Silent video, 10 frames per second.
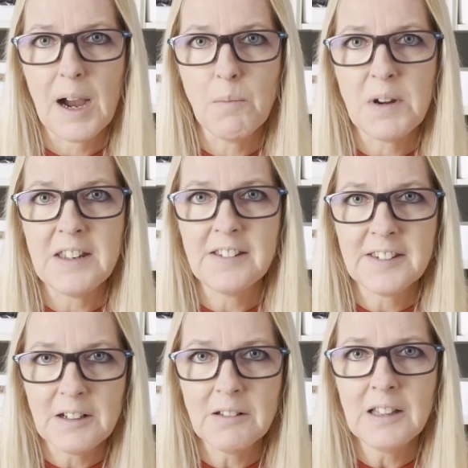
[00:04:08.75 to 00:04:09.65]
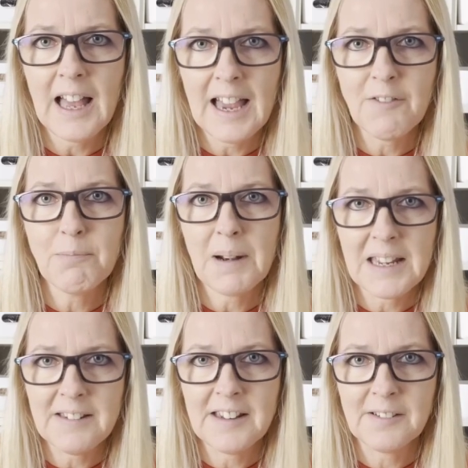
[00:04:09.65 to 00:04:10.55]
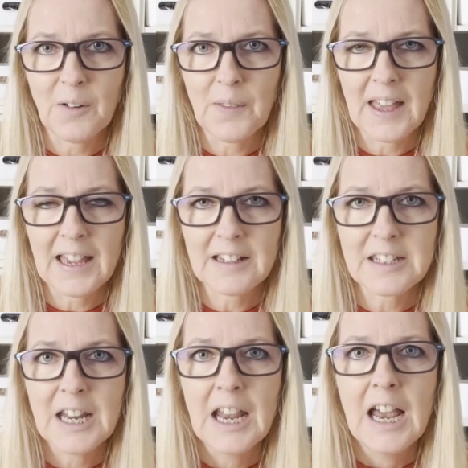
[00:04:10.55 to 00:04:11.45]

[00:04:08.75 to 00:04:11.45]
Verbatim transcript: and we still have places on that.